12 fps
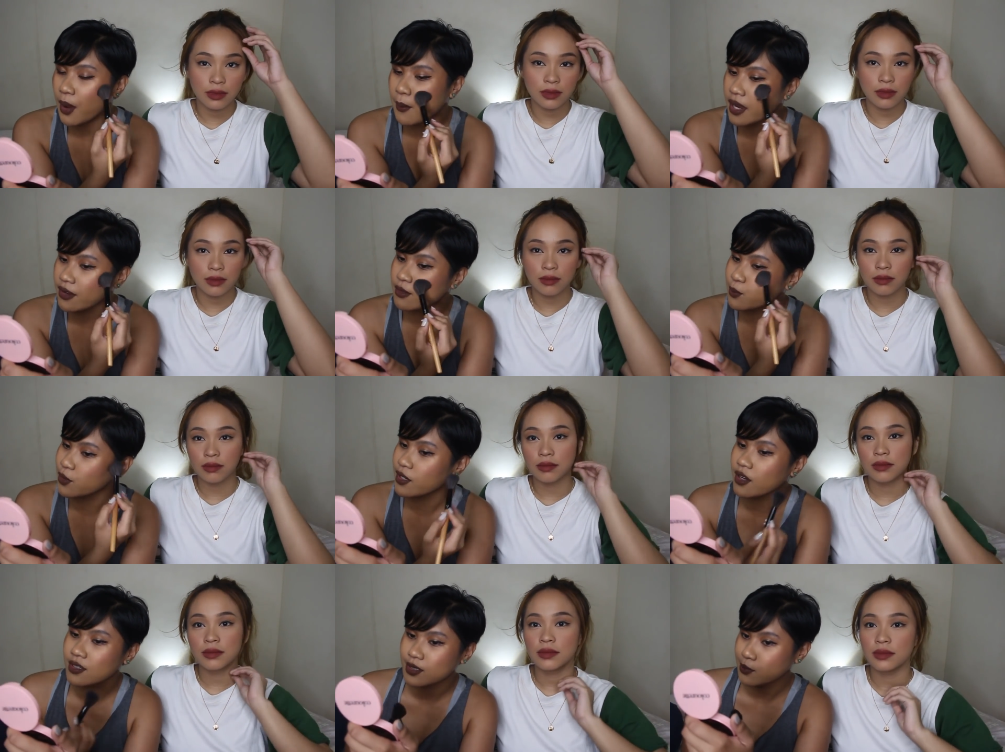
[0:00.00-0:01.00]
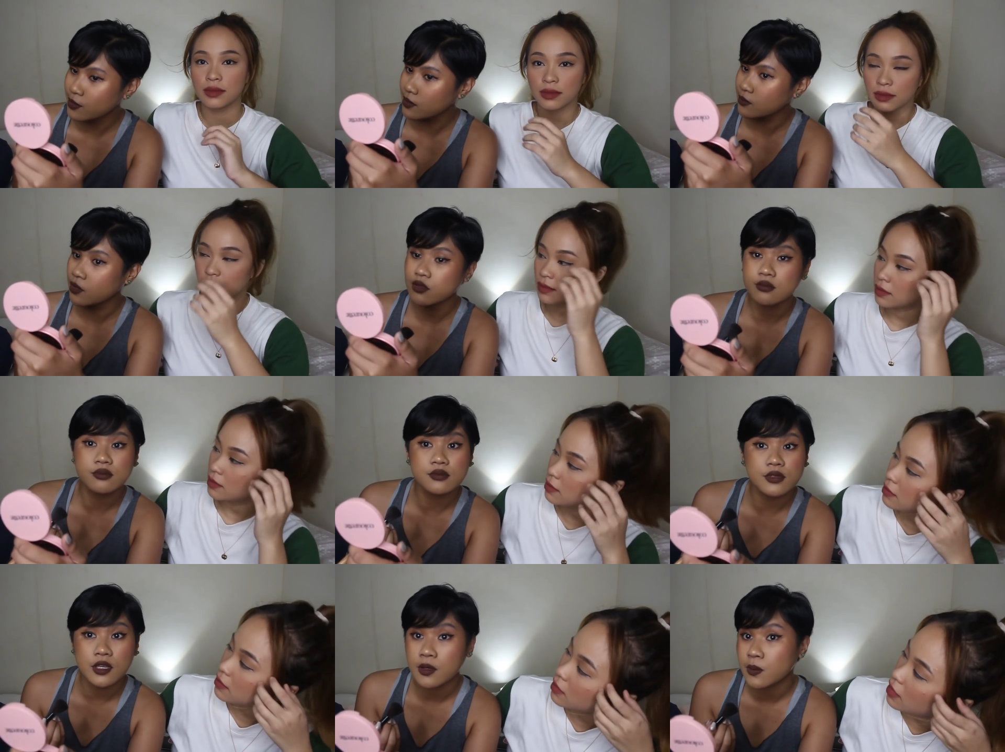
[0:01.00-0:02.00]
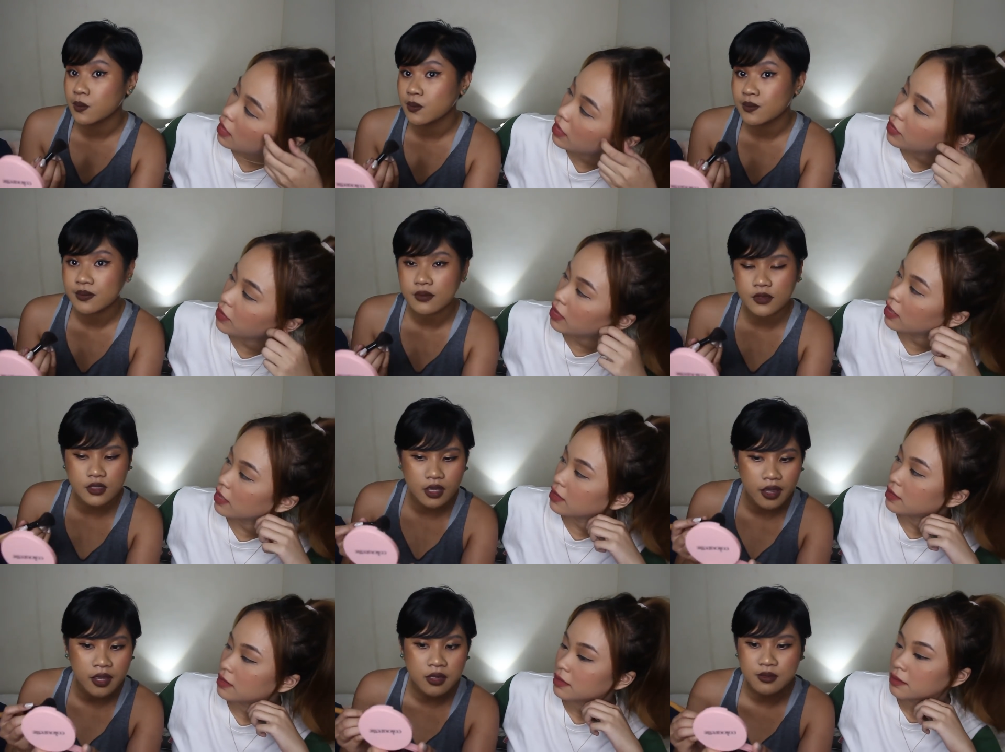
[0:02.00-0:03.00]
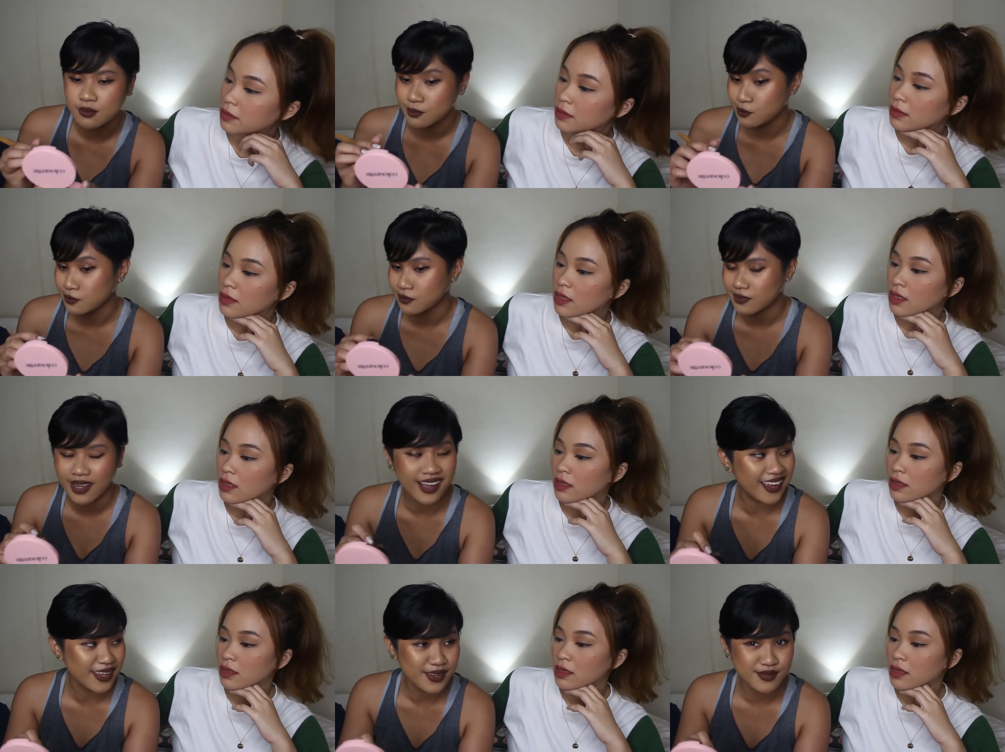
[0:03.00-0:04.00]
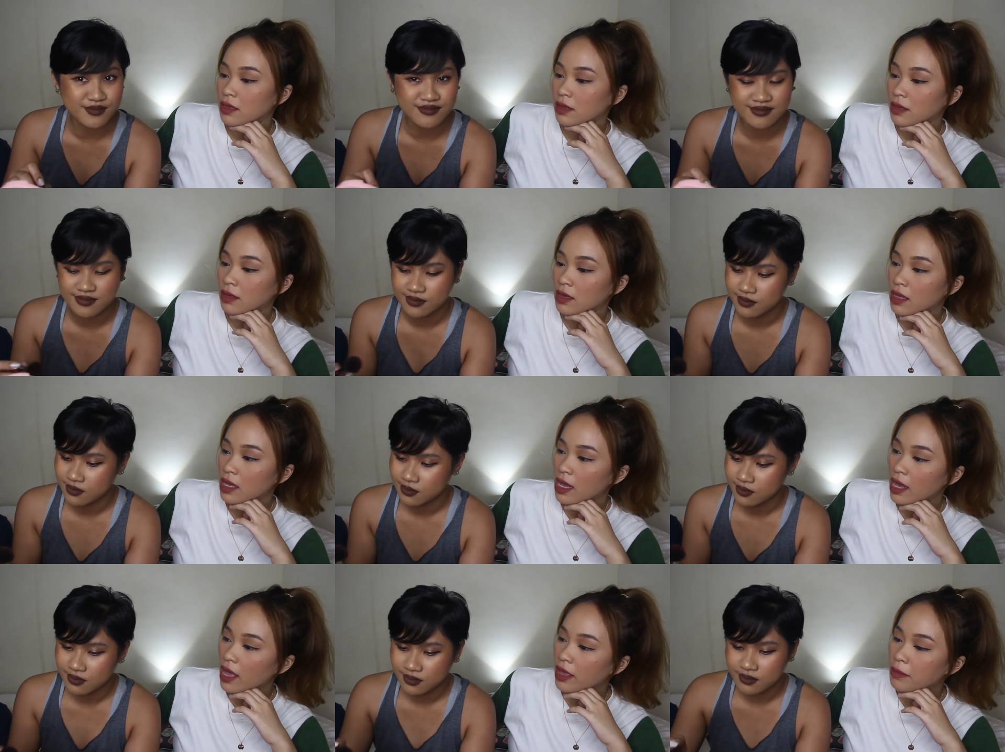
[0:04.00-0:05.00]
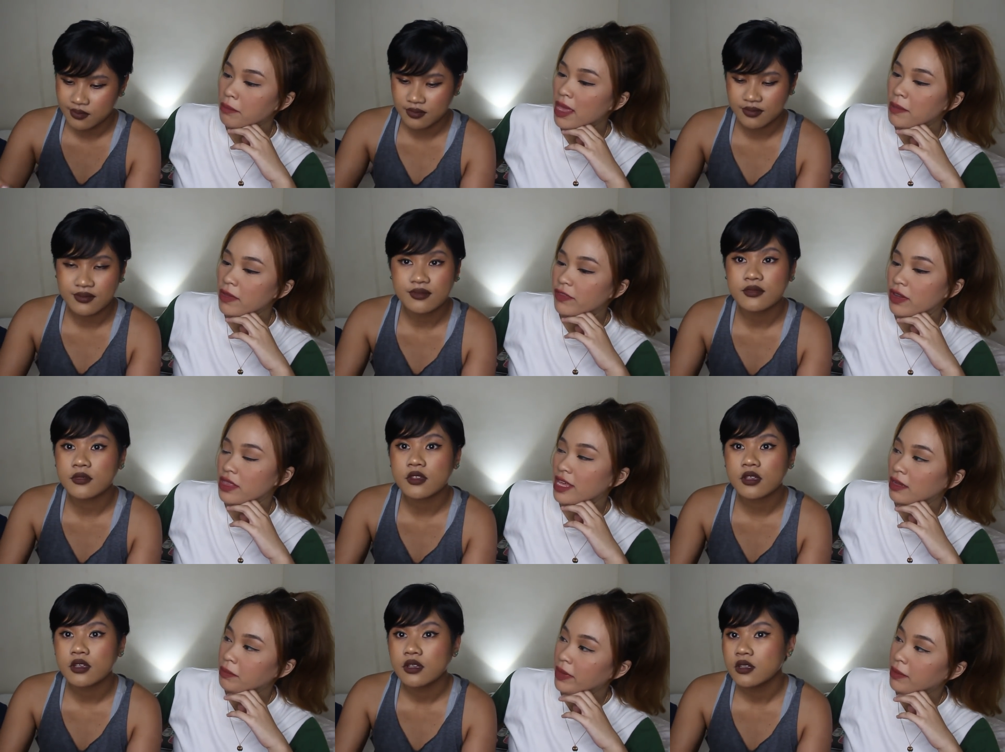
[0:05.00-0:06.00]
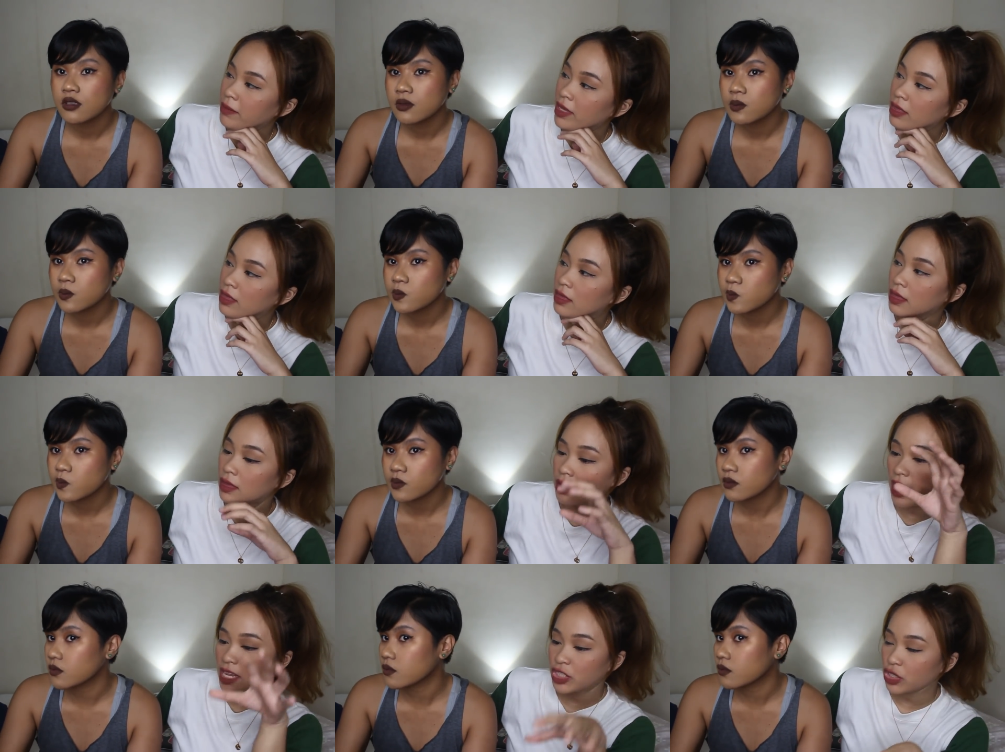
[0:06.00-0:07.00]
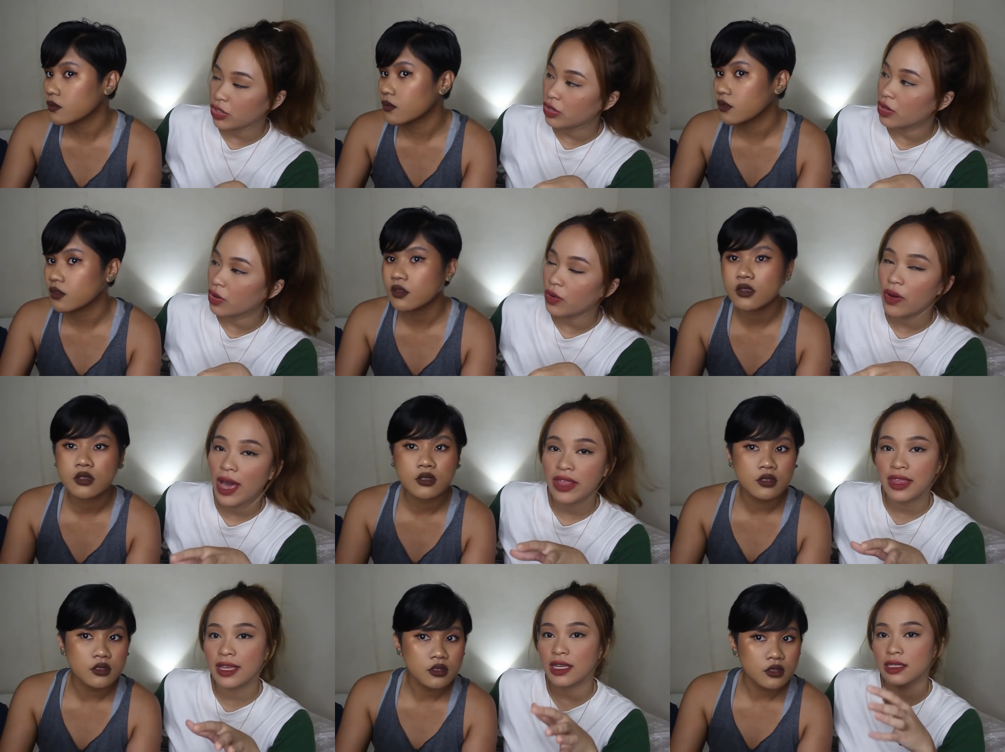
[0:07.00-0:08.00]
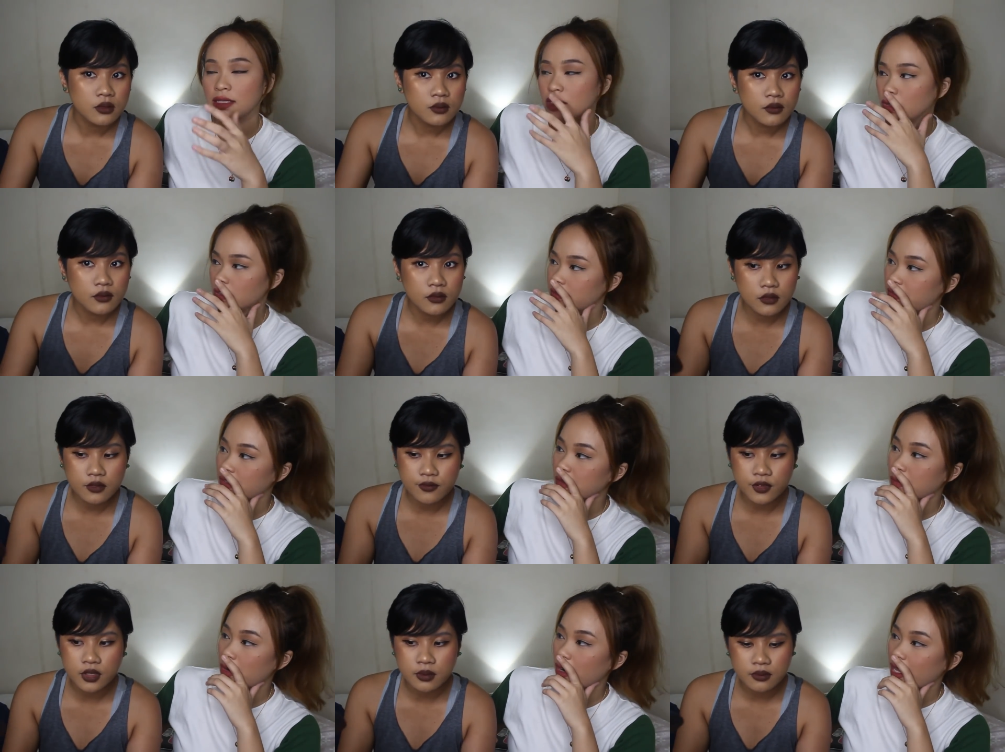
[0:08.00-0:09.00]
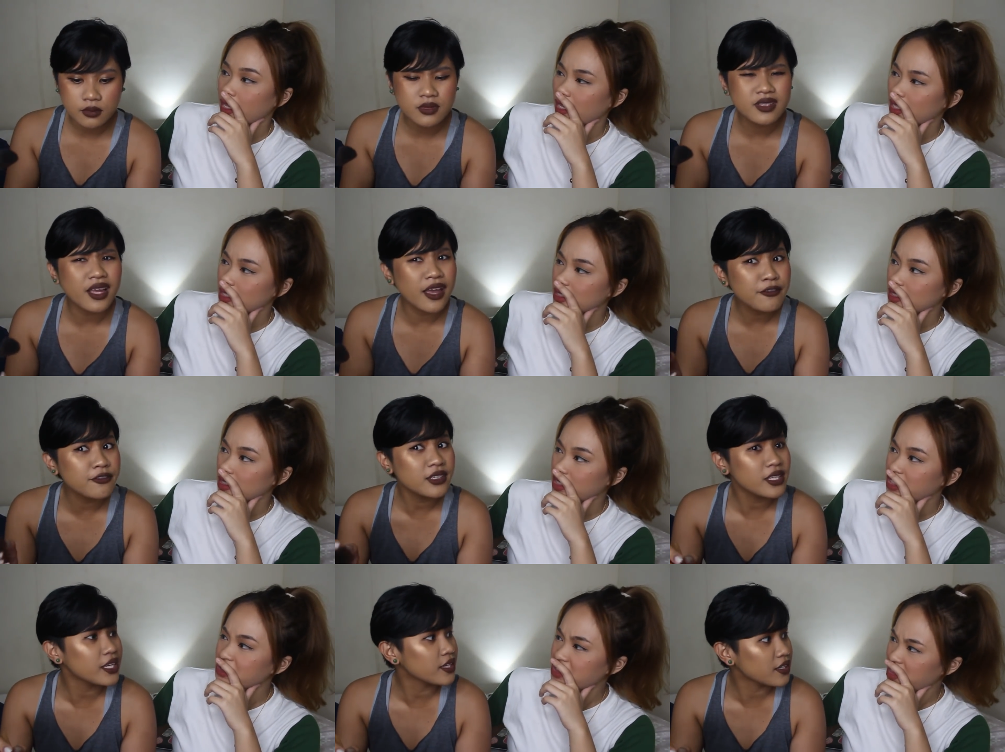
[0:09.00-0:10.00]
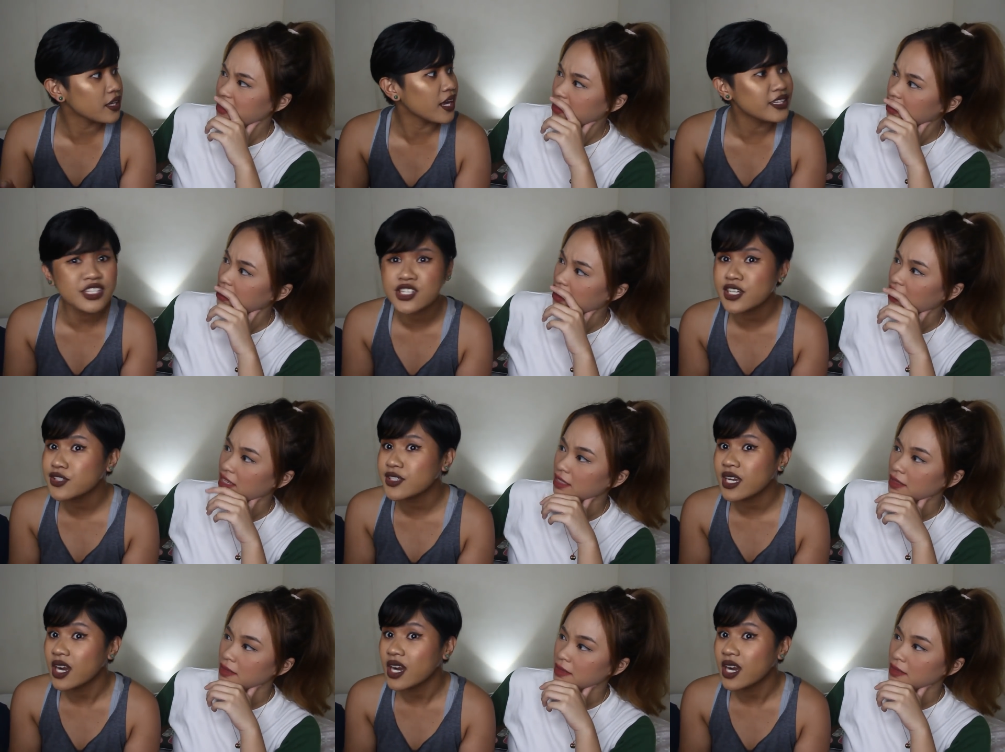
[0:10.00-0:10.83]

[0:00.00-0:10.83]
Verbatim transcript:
Speaker 1: Am I even putting on something? Oh, yeah, yeah, you are. I am. Ooh, I am.
Speaker 2: It, maybe for that pigmentation though, I think it's good for
Speaker 1: morena. I feel like yeah, hindi siya ganun